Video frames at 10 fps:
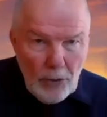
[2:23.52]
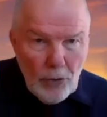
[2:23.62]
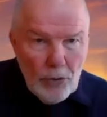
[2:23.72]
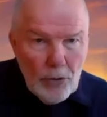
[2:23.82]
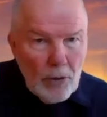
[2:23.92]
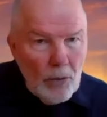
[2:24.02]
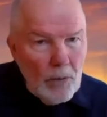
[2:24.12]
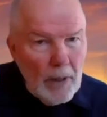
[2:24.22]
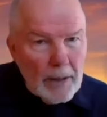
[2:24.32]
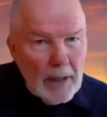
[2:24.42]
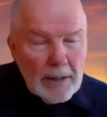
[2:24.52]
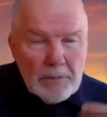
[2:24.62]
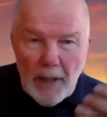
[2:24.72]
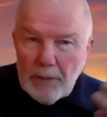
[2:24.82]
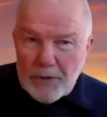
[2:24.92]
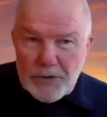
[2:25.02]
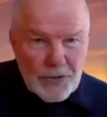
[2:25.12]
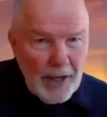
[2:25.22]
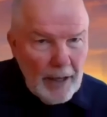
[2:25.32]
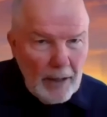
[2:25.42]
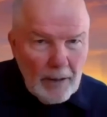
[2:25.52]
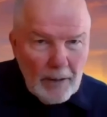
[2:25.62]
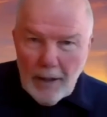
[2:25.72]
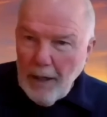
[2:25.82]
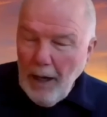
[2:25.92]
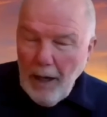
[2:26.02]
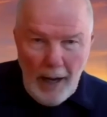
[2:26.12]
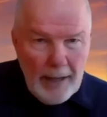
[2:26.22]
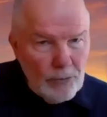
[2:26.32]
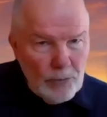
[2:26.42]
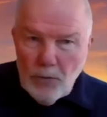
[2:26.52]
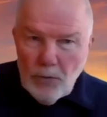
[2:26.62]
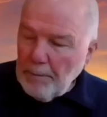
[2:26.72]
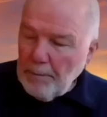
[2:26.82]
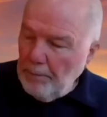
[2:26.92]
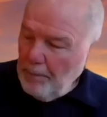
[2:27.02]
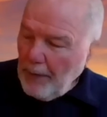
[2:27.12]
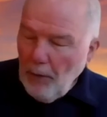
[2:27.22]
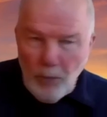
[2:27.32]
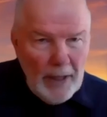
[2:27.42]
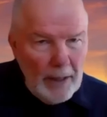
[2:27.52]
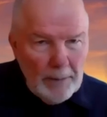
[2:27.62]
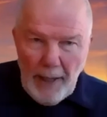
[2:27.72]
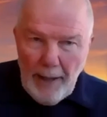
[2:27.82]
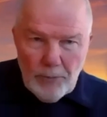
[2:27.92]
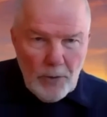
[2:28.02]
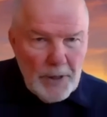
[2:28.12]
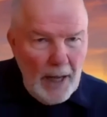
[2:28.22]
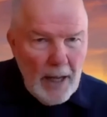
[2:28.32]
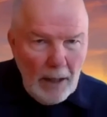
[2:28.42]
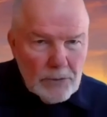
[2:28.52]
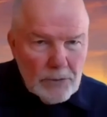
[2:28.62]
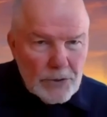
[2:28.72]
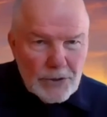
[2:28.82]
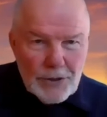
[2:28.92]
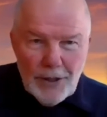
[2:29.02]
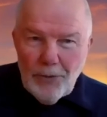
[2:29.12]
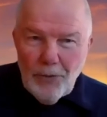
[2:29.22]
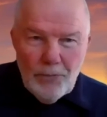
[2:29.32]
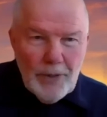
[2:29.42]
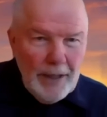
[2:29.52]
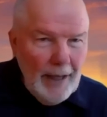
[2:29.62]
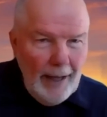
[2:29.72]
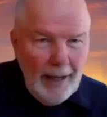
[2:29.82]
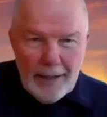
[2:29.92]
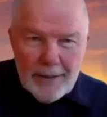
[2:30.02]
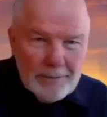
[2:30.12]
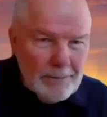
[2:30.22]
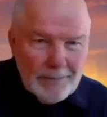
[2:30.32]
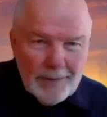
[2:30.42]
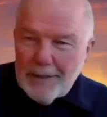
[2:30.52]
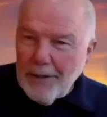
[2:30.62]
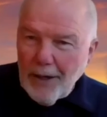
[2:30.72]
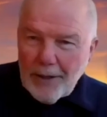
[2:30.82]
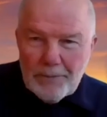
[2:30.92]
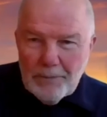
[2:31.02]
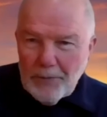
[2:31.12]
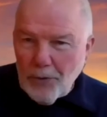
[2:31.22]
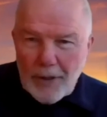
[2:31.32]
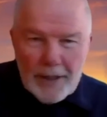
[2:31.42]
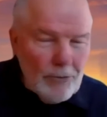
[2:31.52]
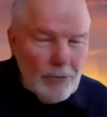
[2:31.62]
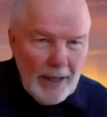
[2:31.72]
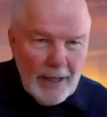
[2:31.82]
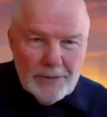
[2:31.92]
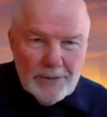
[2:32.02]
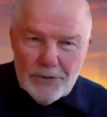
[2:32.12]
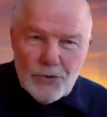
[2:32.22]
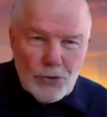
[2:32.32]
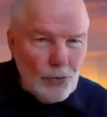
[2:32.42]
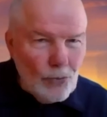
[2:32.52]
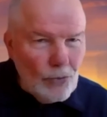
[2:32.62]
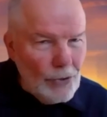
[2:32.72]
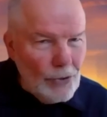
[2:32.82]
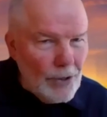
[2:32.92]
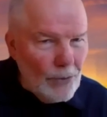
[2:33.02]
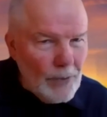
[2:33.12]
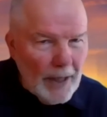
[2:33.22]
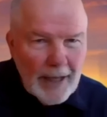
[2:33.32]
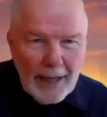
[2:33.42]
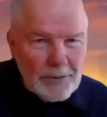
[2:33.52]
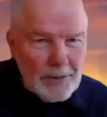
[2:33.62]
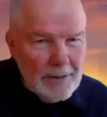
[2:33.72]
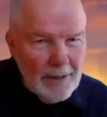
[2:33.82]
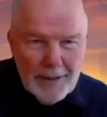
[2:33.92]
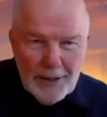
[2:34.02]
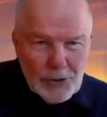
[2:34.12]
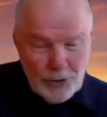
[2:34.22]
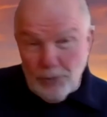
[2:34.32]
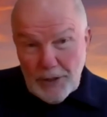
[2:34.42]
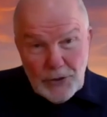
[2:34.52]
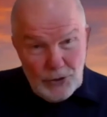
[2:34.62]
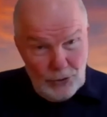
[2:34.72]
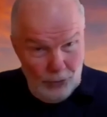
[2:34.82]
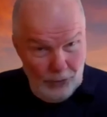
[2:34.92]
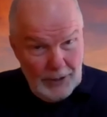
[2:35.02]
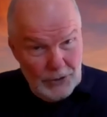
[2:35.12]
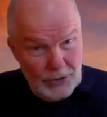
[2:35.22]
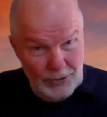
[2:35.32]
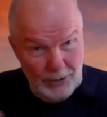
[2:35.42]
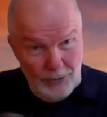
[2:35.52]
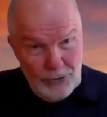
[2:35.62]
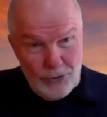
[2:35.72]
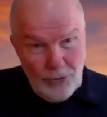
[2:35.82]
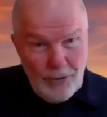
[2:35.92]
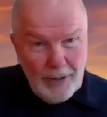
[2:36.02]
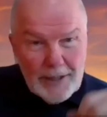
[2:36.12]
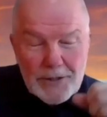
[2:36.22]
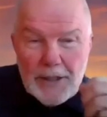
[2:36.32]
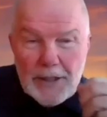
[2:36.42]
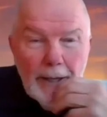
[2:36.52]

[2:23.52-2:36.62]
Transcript: It was there. I grew up, we had a Bible in the house. We had in our early grades in school, we had the children's stories, the little stories.